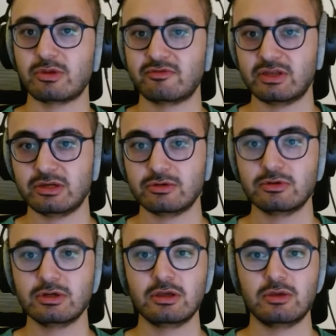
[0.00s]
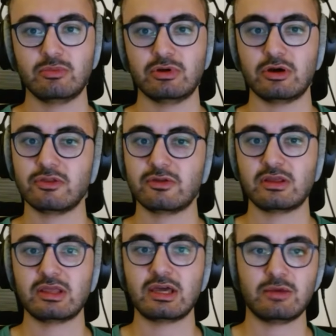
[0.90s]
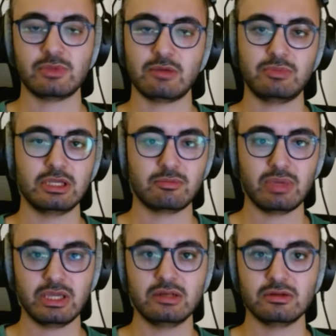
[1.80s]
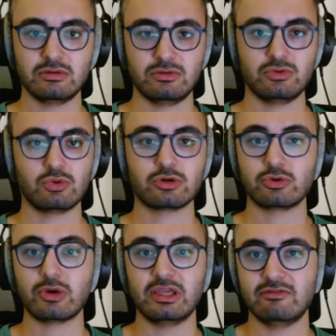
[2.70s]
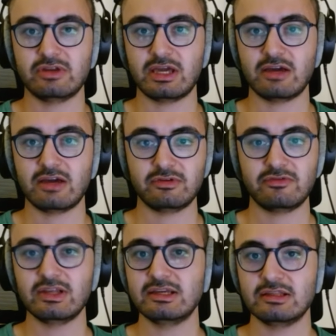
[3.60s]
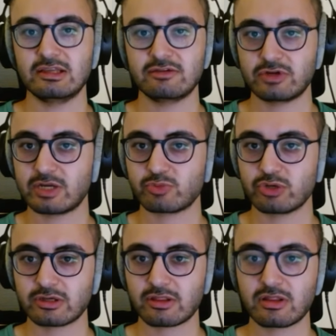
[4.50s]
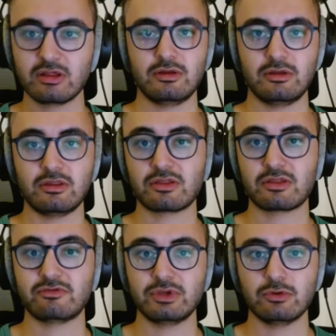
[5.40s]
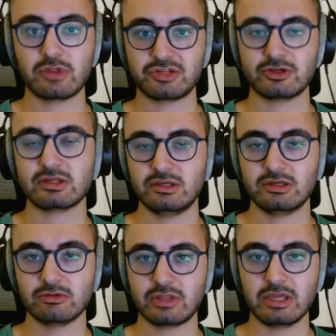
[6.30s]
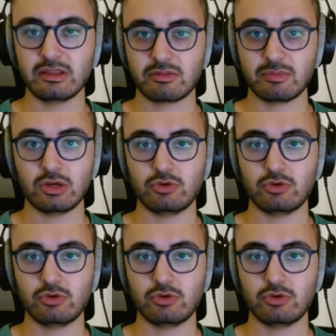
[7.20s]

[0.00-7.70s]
video, but other than that I'm not being paid, nor do I even have an affiliate link for their products. This review strictly contains my own